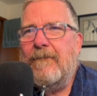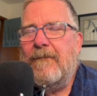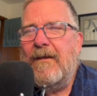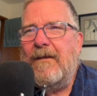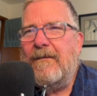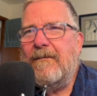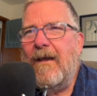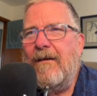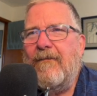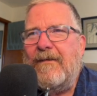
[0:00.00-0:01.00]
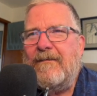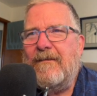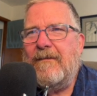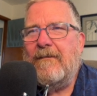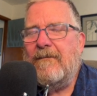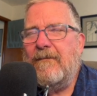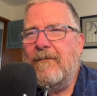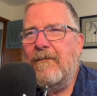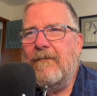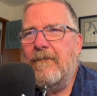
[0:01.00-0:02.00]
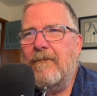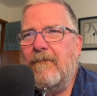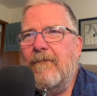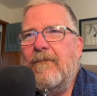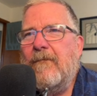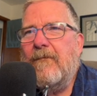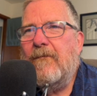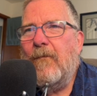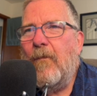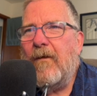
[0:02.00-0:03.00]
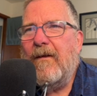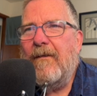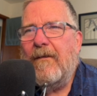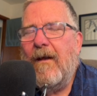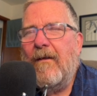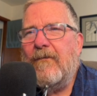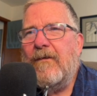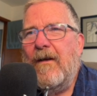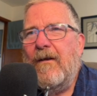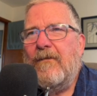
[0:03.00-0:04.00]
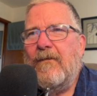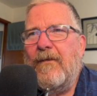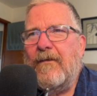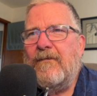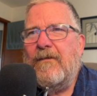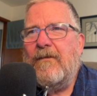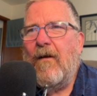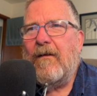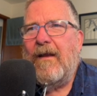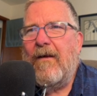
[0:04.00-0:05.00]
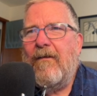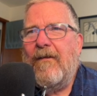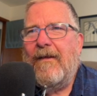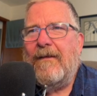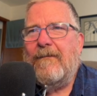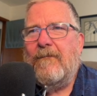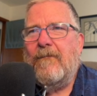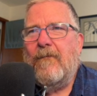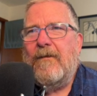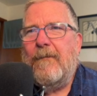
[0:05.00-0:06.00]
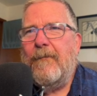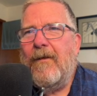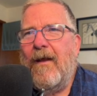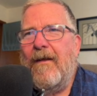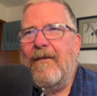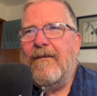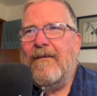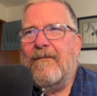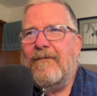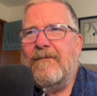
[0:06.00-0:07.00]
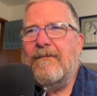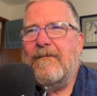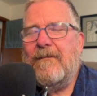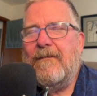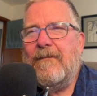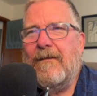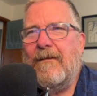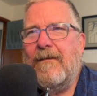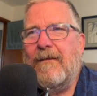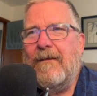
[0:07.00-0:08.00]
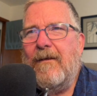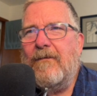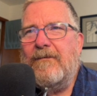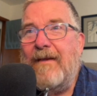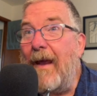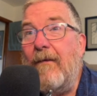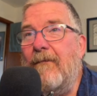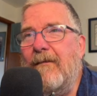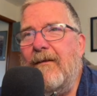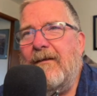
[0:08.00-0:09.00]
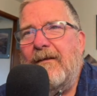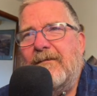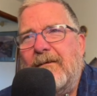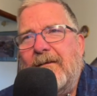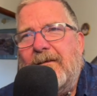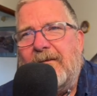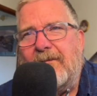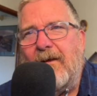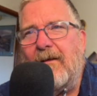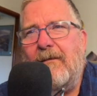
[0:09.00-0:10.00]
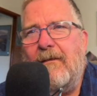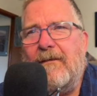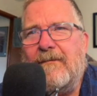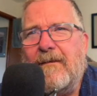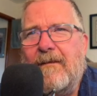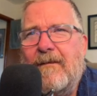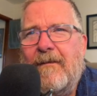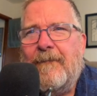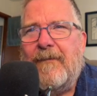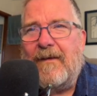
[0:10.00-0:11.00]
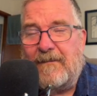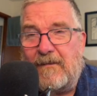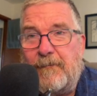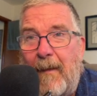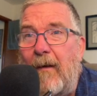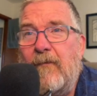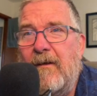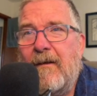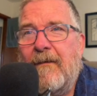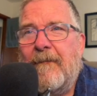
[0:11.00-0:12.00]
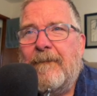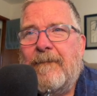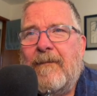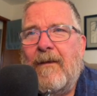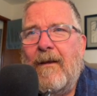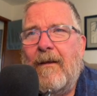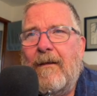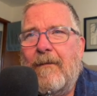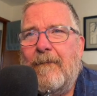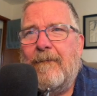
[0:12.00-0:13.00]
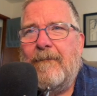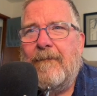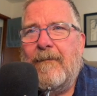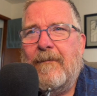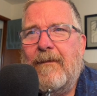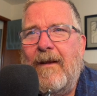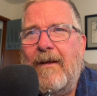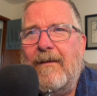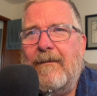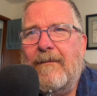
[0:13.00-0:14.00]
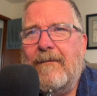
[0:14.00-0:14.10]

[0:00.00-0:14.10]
it's kind of easy to work in the colors. So there's the dark area that would imply that it goes down. It's a tunnel. It's a spout, and